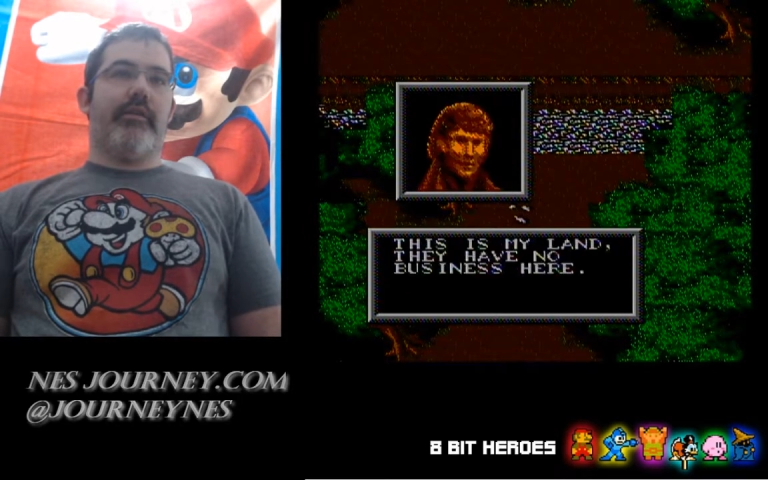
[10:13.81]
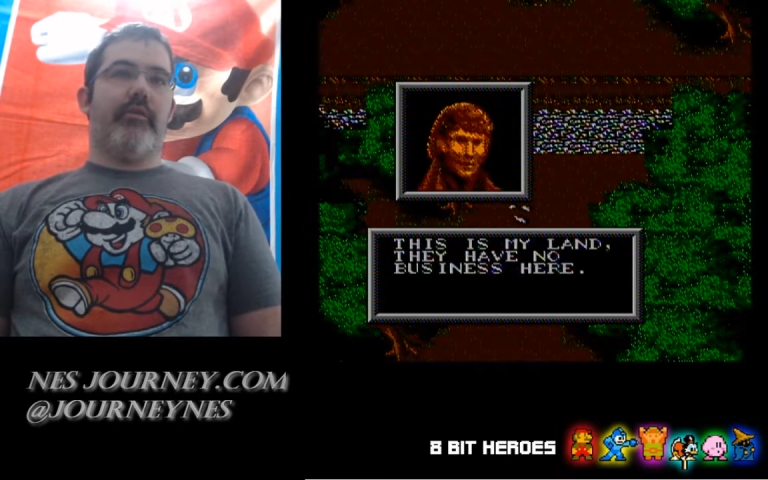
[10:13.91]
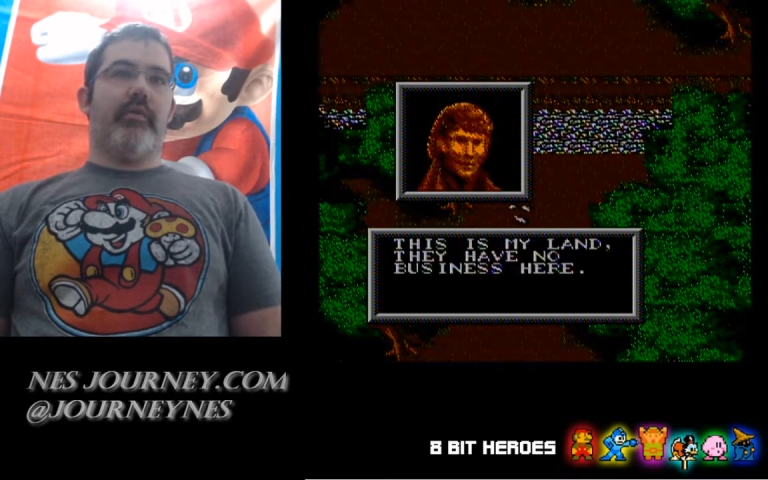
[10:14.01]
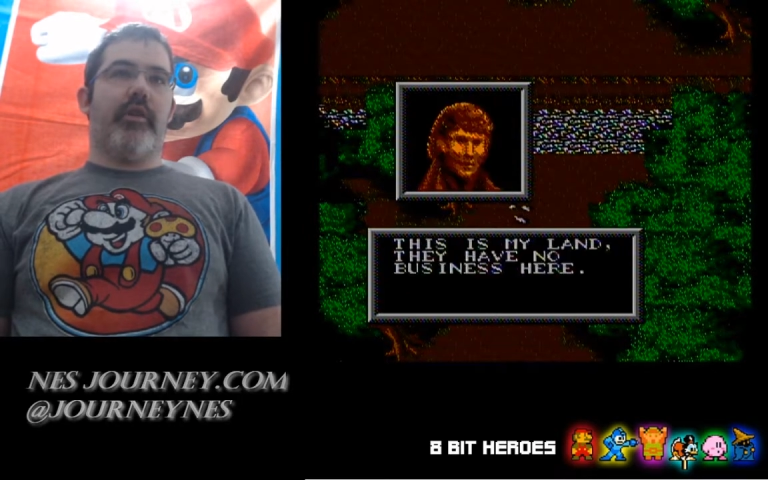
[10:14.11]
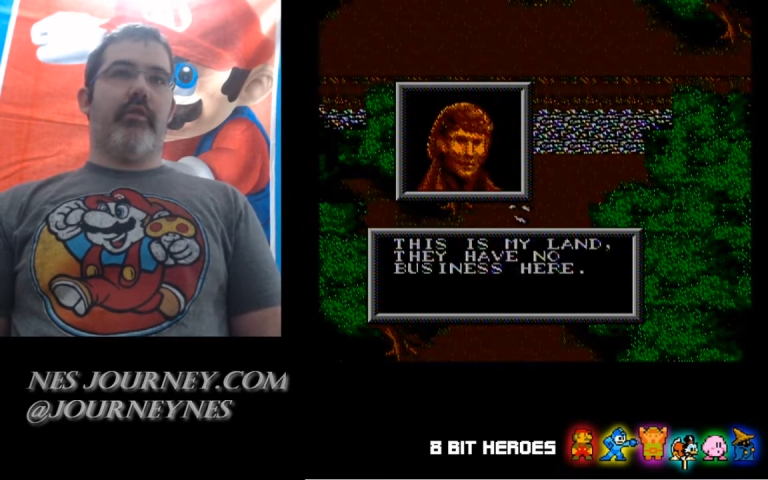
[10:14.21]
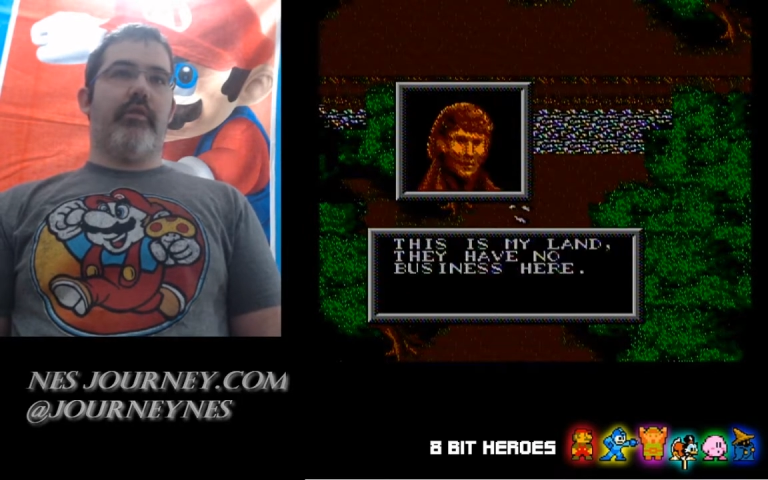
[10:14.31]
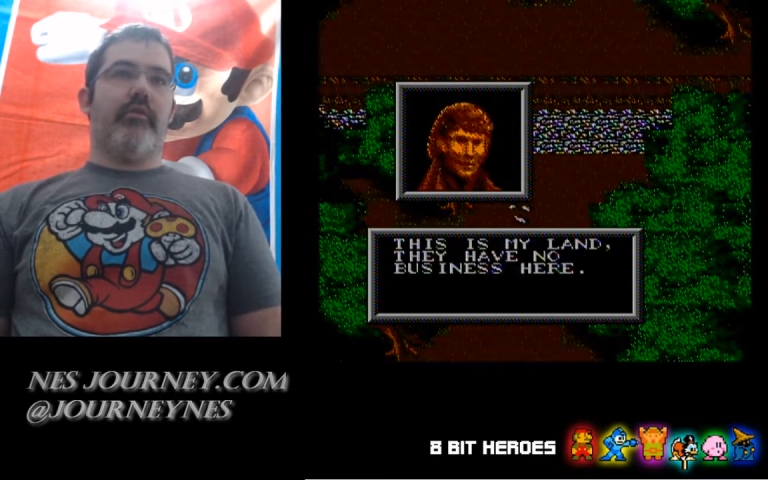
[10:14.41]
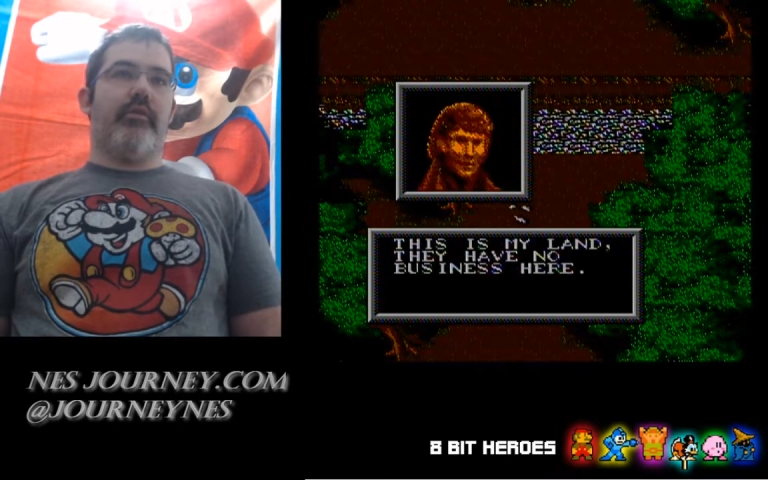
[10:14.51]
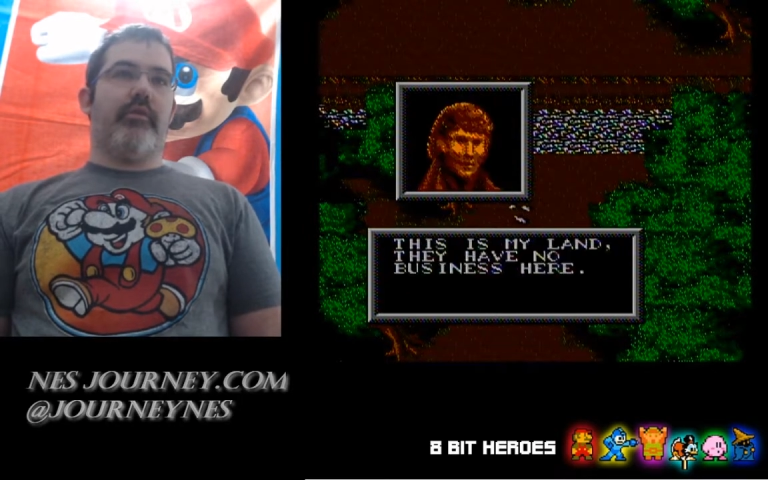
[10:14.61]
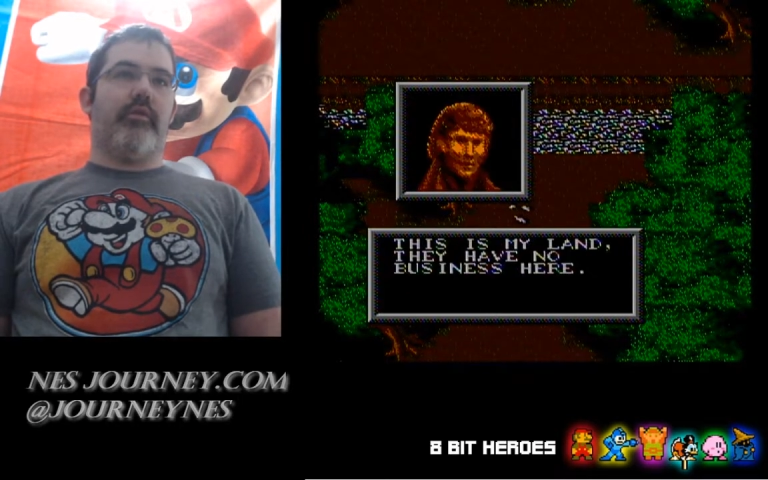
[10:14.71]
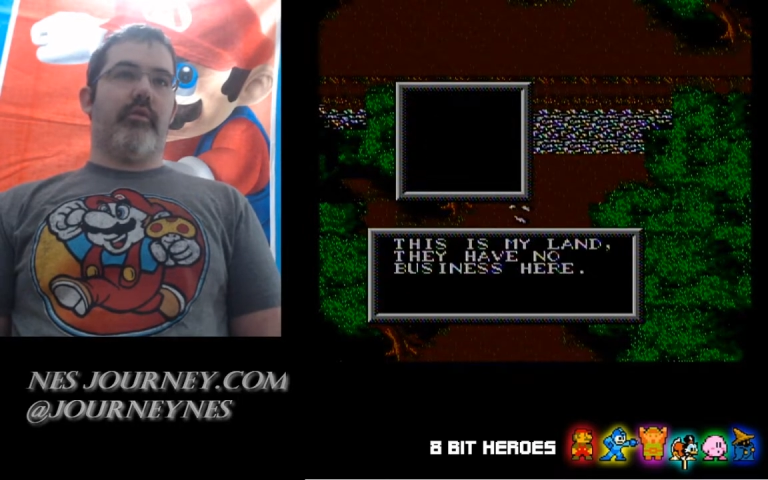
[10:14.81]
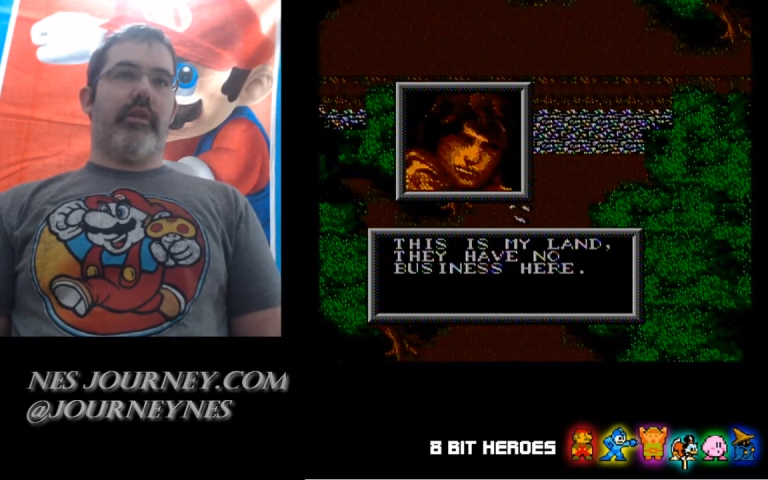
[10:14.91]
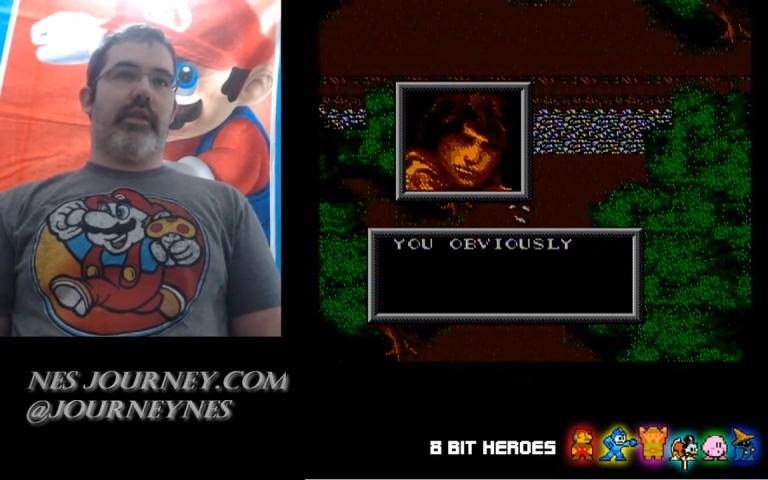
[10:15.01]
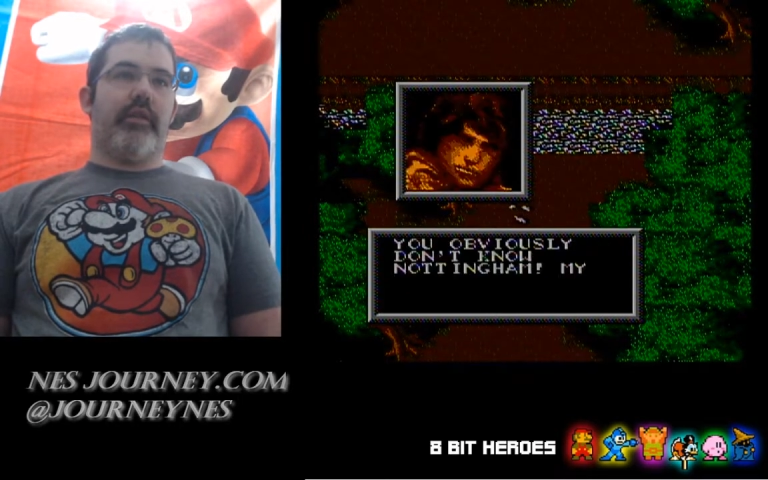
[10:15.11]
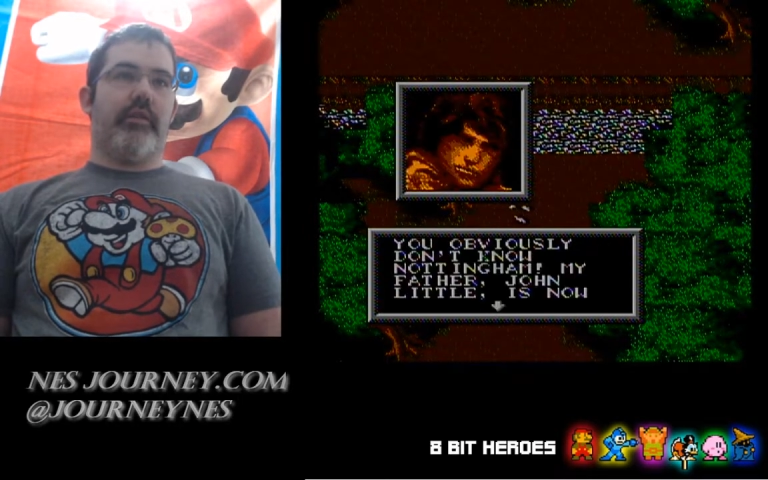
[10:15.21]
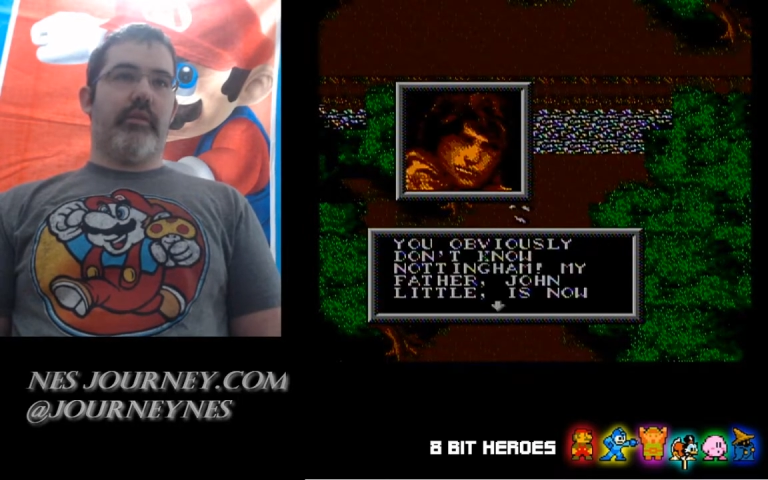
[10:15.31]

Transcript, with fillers: We all know the story.